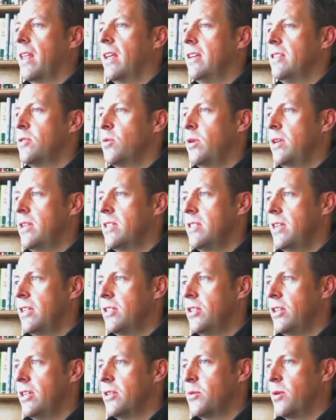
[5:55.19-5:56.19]
Okay,
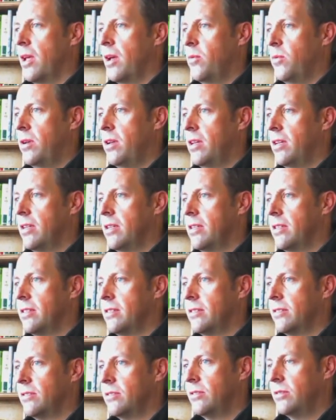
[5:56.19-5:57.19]
26 years without winning it.
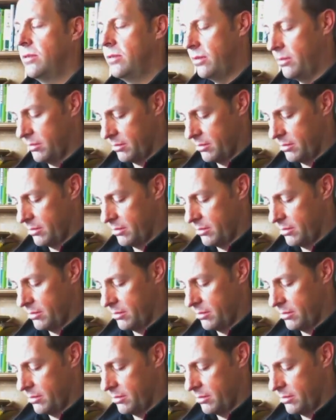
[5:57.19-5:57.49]
Gee.